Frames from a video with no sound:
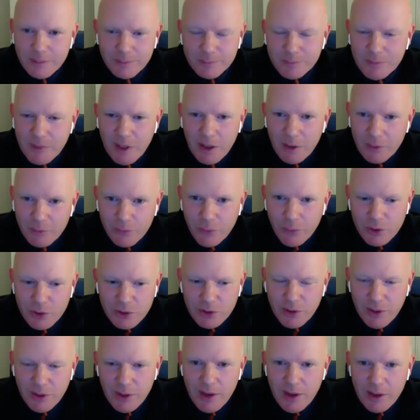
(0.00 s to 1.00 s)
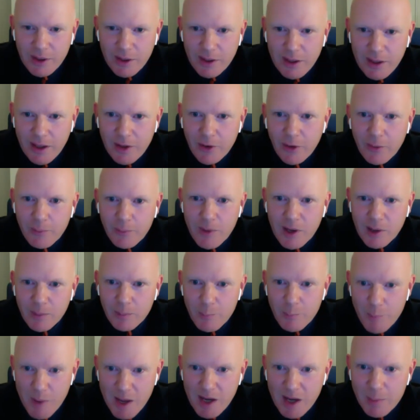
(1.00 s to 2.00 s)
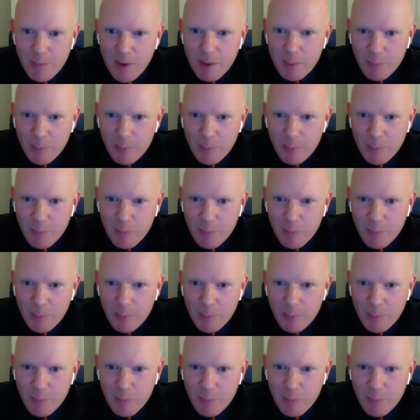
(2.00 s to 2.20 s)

Unfortunately, I cannot make my